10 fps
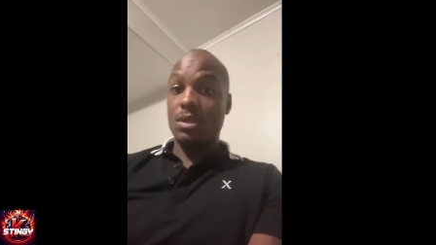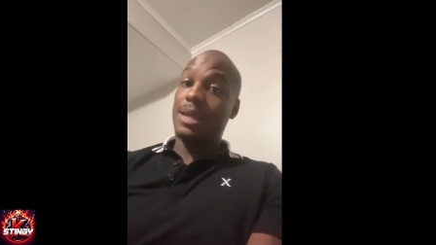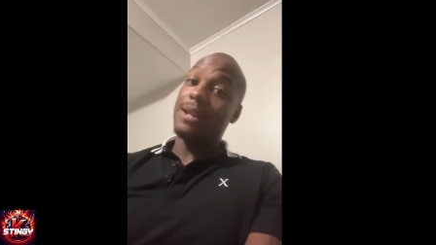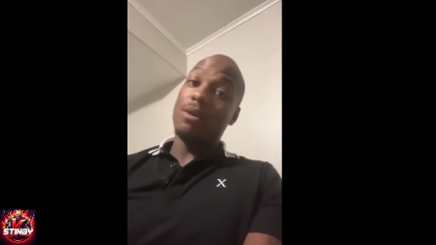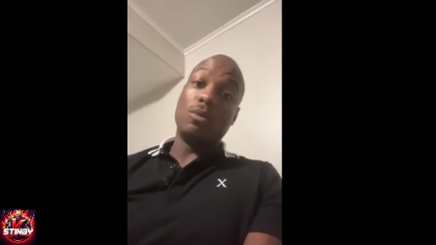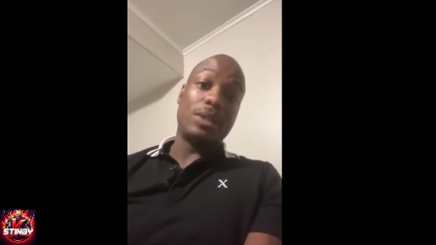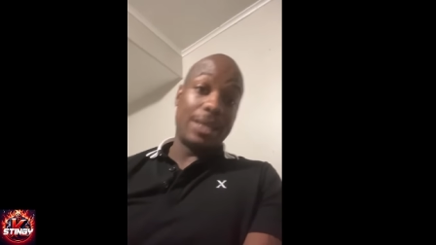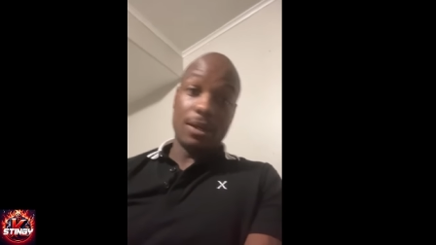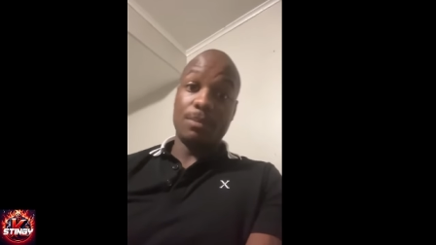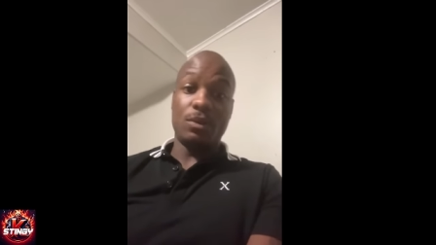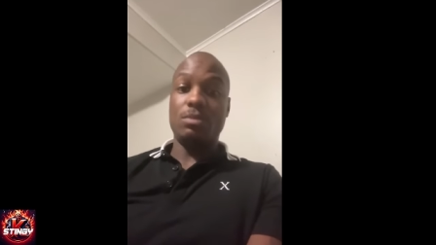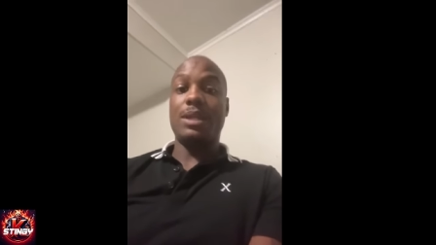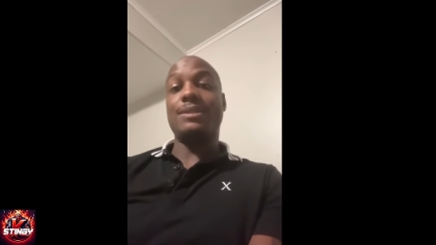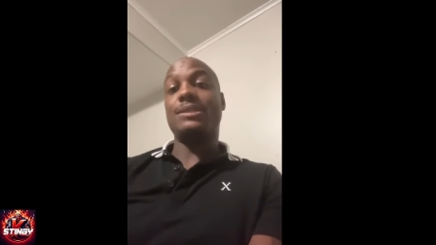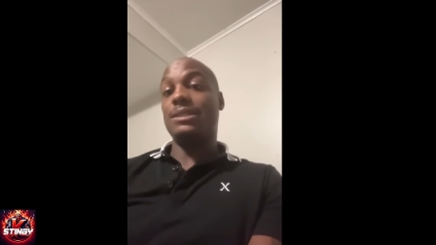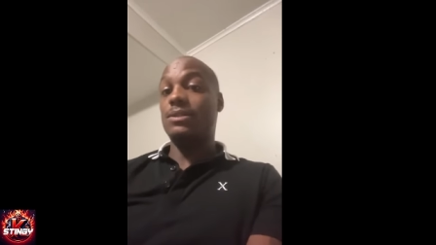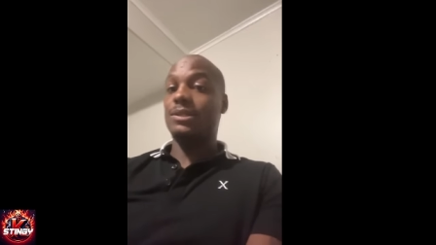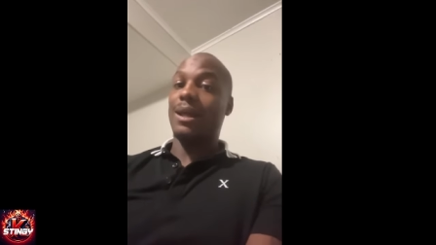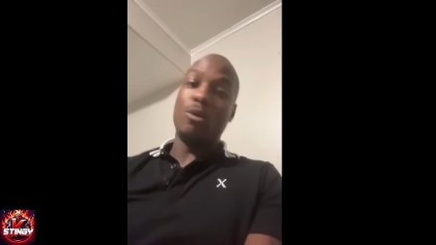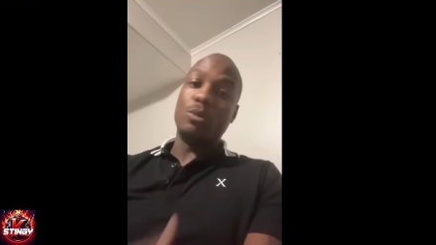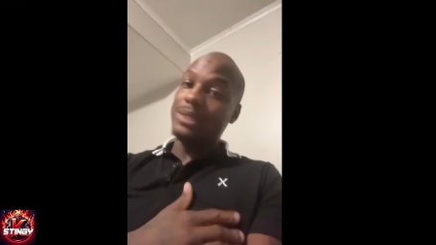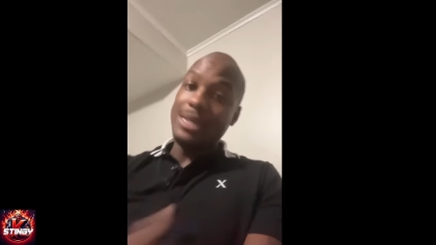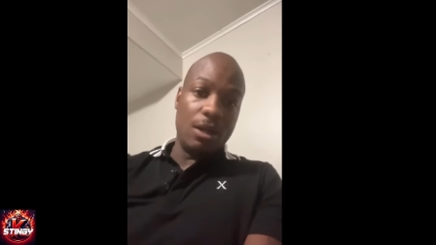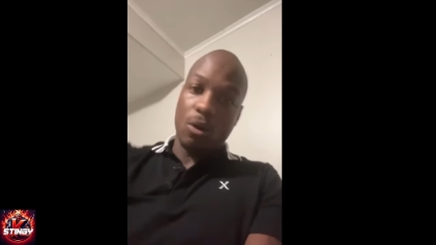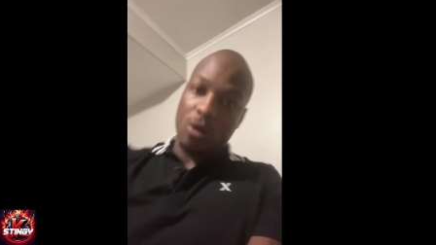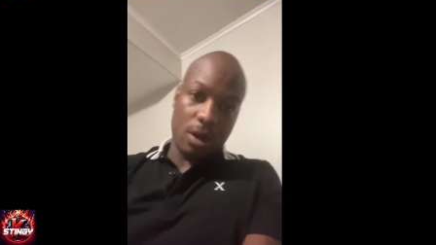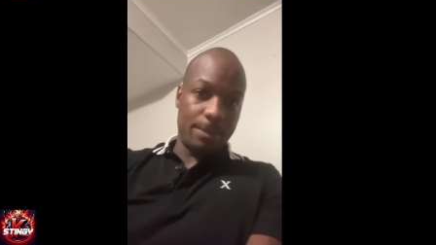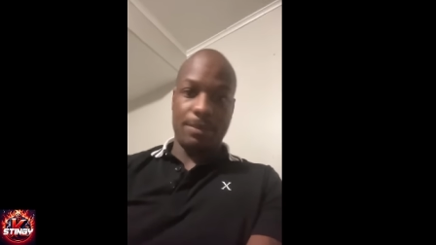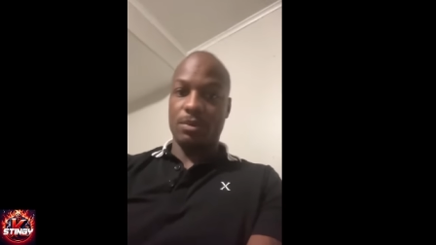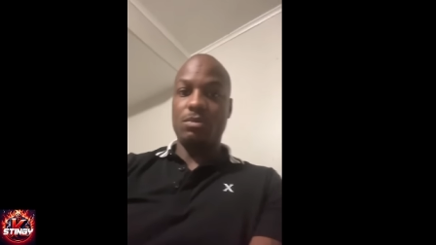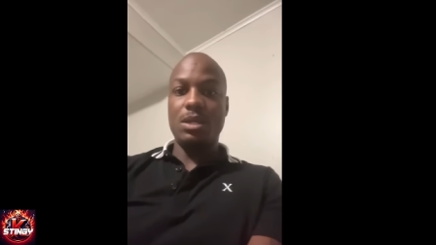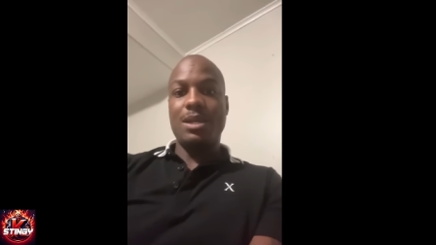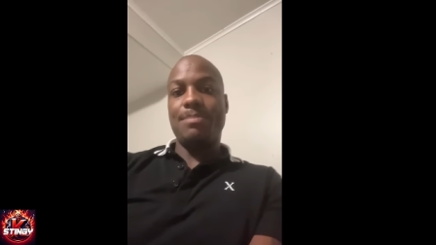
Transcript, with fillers: And I don't care, bro. Like, seriously, I don't need an army, bro.